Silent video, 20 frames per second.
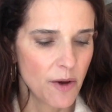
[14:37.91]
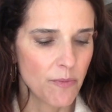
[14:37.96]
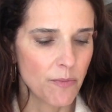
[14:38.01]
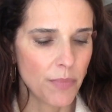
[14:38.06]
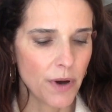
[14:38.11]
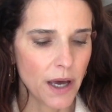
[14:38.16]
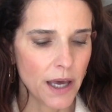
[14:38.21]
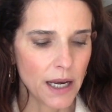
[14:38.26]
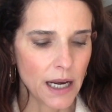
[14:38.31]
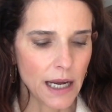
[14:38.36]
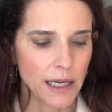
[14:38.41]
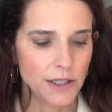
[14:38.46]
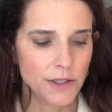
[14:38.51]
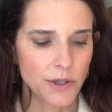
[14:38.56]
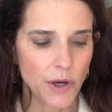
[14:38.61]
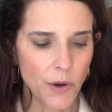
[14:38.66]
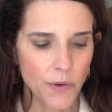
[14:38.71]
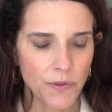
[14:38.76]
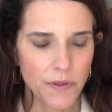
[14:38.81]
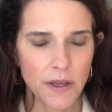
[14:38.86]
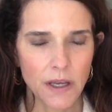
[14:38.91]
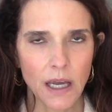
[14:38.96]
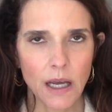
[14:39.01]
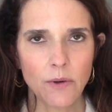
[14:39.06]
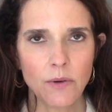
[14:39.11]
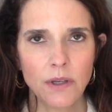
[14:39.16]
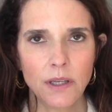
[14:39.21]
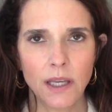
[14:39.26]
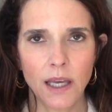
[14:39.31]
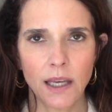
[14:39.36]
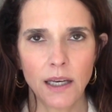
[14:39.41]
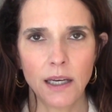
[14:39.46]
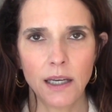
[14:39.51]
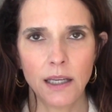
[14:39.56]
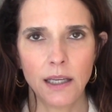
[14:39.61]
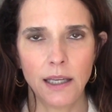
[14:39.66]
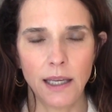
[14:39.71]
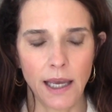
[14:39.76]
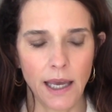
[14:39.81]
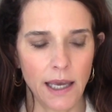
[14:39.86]
But I don't think I would get it
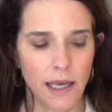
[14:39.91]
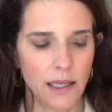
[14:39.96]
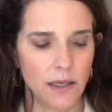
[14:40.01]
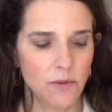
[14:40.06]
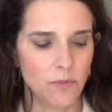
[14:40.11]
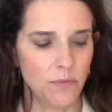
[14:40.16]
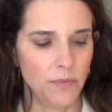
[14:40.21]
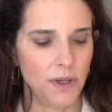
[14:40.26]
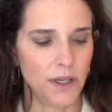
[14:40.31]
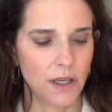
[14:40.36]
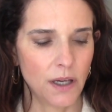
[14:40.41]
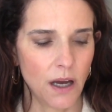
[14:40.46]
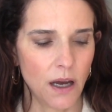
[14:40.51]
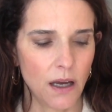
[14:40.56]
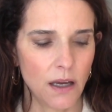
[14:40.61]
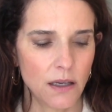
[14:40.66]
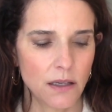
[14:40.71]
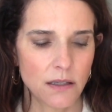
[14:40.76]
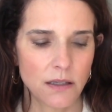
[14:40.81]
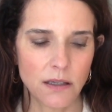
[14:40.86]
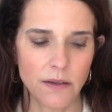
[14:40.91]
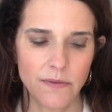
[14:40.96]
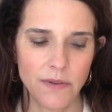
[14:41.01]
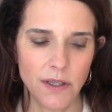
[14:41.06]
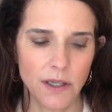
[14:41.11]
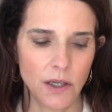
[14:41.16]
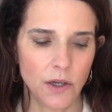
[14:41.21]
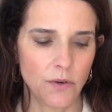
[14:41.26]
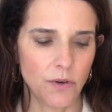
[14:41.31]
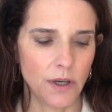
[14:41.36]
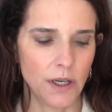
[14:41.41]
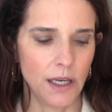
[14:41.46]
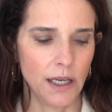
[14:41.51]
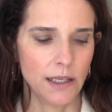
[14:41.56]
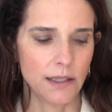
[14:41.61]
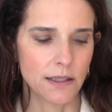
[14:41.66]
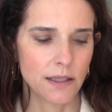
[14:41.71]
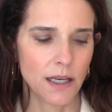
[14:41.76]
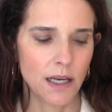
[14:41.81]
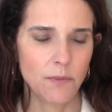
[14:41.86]
again because of the
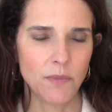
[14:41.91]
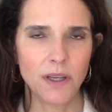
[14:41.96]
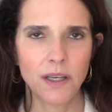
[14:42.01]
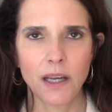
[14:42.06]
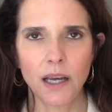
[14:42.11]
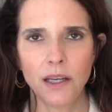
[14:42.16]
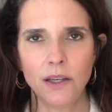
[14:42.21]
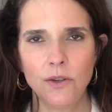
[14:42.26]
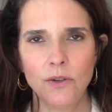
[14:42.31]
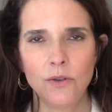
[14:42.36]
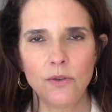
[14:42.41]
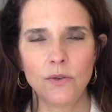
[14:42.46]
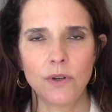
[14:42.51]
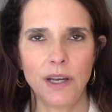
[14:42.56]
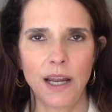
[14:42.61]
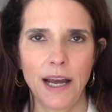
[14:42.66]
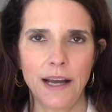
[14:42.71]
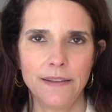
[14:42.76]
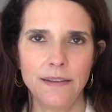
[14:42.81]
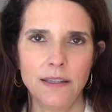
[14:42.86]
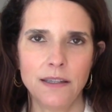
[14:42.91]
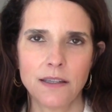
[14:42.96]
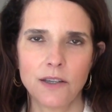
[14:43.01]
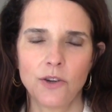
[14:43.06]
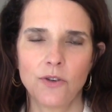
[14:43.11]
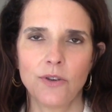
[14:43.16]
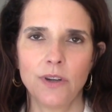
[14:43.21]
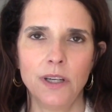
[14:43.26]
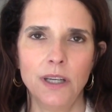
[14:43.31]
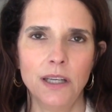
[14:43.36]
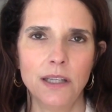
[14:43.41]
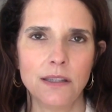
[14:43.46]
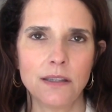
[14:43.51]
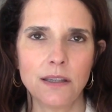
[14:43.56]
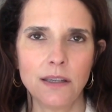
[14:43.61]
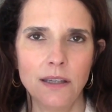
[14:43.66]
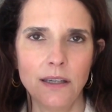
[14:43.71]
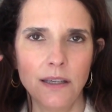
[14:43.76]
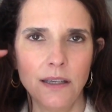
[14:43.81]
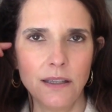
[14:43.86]
ingredients. And I mean, I knew it had these ingredients
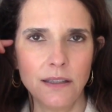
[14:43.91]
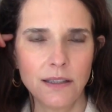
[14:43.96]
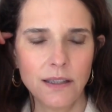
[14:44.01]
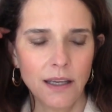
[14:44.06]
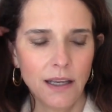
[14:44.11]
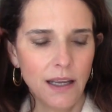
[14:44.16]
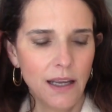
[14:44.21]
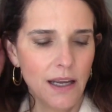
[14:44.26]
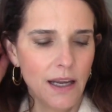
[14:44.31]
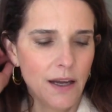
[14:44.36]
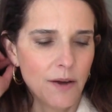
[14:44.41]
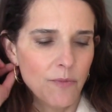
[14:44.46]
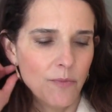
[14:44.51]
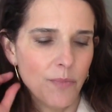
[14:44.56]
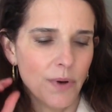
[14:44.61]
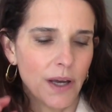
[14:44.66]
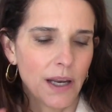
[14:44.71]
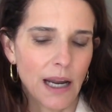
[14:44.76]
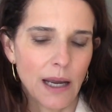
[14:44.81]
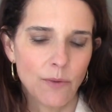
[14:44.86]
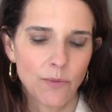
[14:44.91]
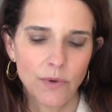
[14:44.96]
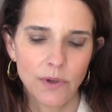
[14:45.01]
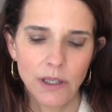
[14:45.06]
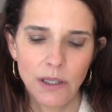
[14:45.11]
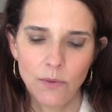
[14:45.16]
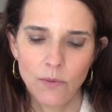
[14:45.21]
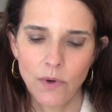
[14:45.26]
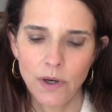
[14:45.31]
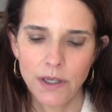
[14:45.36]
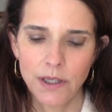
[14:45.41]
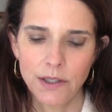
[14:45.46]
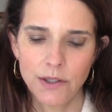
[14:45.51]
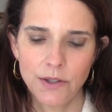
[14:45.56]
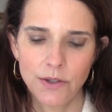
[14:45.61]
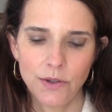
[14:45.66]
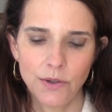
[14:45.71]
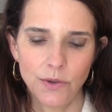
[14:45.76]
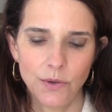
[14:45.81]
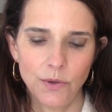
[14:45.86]
in it, but I really wanted
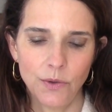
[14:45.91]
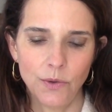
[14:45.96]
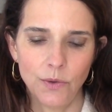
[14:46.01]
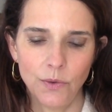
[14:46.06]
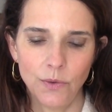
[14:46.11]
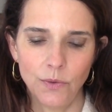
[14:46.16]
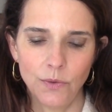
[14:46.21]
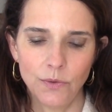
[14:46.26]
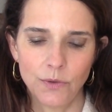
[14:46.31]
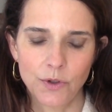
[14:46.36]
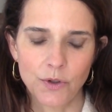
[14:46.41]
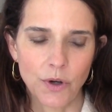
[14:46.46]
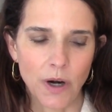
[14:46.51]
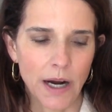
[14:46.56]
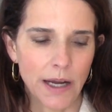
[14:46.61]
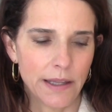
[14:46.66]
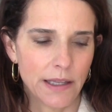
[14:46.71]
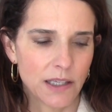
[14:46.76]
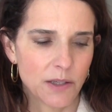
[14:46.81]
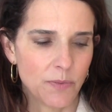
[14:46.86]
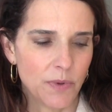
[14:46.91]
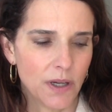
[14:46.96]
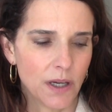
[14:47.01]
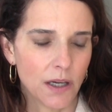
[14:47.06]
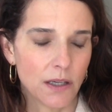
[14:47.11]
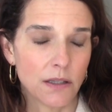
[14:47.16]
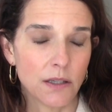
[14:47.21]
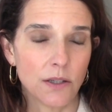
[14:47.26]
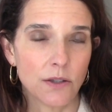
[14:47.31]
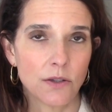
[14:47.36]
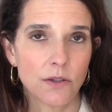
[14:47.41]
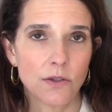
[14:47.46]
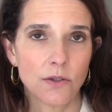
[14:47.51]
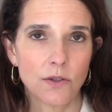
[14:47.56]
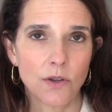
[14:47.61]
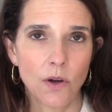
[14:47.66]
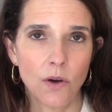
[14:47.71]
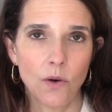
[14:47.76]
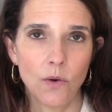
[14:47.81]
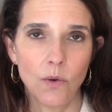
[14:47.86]
to try this because it's
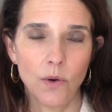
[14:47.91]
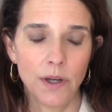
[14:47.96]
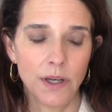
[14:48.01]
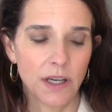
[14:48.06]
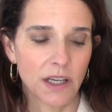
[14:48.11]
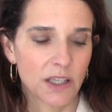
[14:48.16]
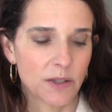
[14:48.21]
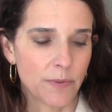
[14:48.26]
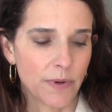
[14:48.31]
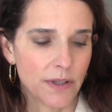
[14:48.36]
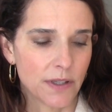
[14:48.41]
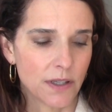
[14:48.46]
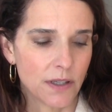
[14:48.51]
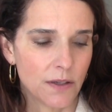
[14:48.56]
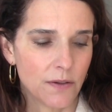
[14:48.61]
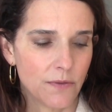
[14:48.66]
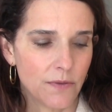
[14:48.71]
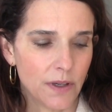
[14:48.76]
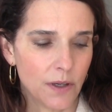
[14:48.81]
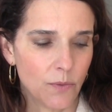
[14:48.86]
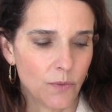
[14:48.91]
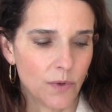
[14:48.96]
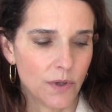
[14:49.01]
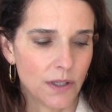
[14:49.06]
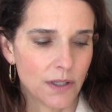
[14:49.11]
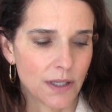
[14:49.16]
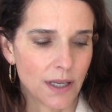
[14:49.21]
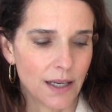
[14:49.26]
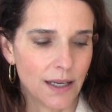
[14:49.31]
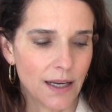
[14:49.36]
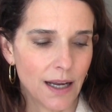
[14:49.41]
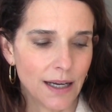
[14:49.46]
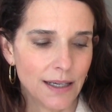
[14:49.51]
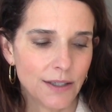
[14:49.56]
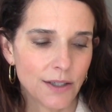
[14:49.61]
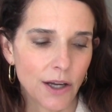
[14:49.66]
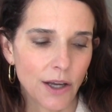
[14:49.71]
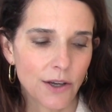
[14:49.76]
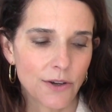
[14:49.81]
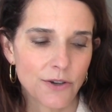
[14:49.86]
so inexpensive. It was nine
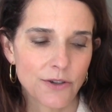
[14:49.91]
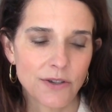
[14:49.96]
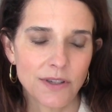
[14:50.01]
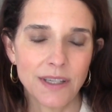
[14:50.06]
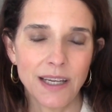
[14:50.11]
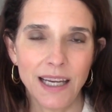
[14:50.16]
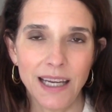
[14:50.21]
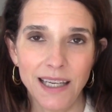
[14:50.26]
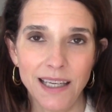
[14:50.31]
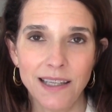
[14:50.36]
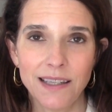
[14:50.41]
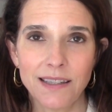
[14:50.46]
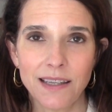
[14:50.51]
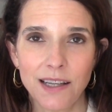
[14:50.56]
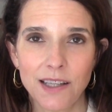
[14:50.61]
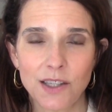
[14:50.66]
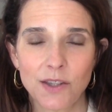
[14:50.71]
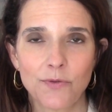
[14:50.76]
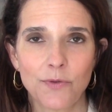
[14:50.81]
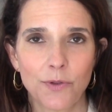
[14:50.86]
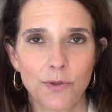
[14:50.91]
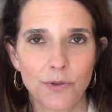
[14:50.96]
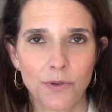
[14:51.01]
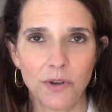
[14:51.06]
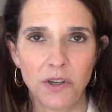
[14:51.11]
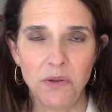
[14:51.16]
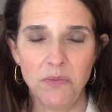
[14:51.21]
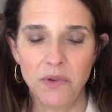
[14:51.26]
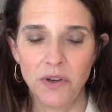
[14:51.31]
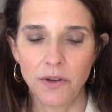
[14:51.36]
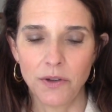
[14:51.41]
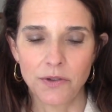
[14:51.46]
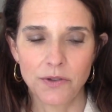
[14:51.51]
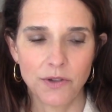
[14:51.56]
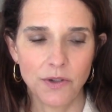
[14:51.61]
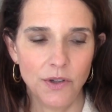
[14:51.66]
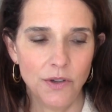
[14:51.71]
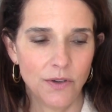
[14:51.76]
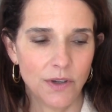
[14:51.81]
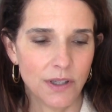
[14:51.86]
dollars and eighty cents for thirty mils.
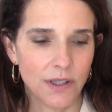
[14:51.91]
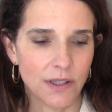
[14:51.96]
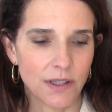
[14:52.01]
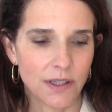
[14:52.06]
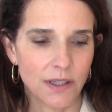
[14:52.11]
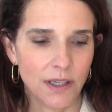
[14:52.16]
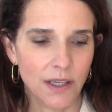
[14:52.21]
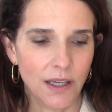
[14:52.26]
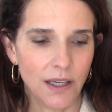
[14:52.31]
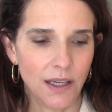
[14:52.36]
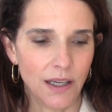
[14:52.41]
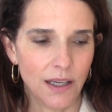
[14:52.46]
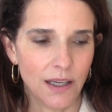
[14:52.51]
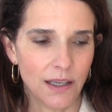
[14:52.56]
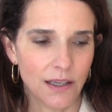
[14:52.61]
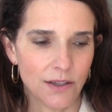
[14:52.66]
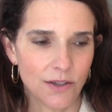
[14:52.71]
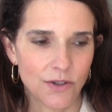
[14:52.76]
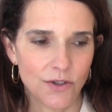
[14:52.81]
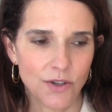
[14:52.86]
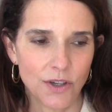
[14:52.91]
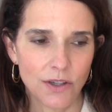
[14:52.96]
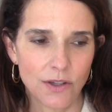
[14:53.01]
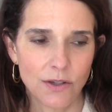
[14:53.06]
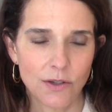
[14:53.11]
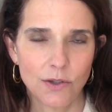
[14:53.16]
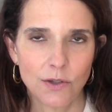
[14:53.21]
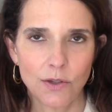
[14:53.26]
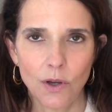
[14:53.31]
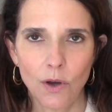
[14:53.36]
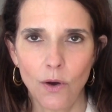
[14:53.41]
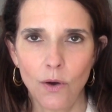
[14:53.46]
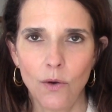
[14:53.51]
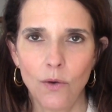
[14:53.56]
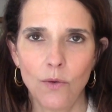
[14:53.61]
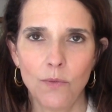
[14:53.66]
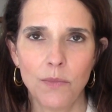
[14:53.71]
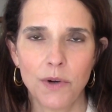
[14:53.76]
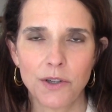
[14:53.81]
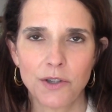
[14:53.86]
So you can see it is just
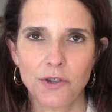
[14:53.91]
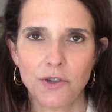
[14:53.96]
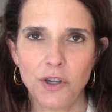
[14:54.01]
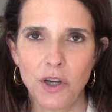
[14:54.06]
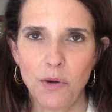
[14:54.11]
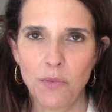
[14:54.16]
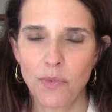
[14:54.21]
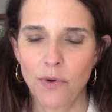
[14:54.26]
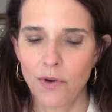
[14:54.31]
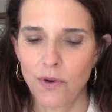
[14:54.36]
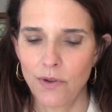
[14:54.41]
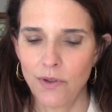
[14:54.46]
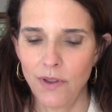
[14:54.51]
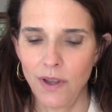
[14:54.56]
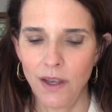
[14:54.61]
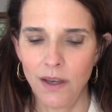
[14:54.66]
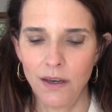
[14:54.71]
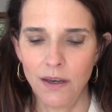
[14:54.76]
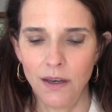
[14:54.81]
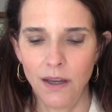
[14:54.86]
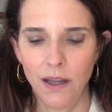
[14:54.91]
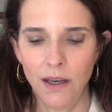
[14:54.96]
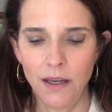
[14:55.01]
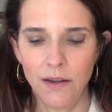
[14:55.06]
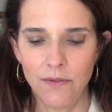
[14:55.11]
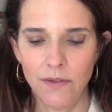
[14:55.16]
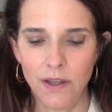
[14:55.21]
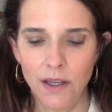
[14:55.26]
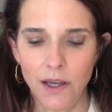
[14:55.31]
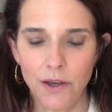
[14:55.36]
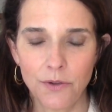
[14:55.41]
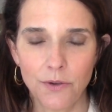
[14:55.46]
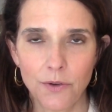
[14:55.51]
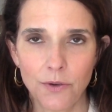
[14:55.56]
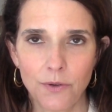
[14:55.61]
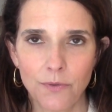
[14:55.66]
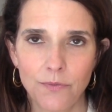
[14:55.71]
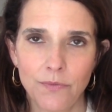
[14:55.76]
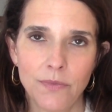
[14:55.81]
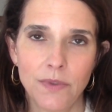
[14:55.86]
so much cheaper than any of the
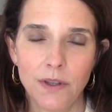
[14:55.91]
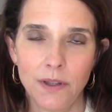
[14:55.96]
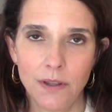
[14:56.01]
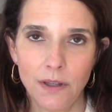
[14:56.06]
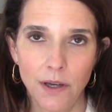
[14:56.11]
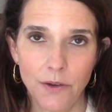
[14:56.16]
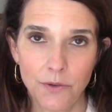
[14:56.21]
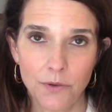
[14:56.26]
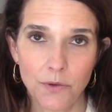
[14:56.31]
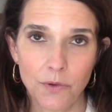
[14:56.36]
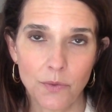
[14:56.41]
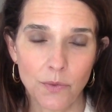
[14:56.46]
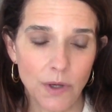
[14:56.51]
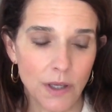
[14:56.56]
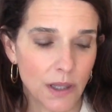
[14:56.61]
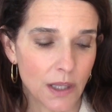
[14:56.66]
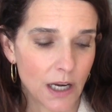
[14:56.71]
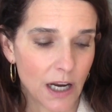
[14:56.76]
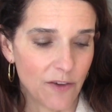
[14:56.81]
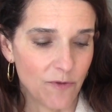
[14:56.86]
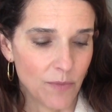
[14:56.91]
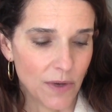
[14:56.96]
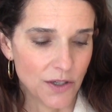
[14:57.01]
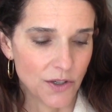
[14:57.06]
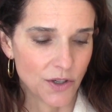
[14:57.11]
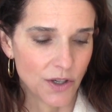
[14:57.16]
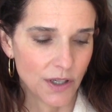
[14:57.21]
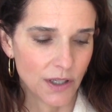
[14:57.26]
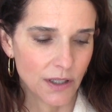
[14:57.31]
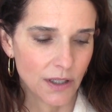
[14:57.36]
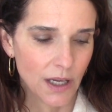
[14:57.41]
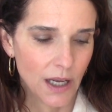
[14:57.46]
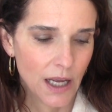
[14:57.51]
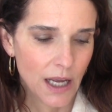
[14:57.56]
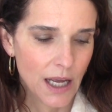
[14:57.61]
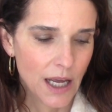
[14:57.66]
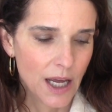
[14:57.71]
other, than the other three that I've mentioned.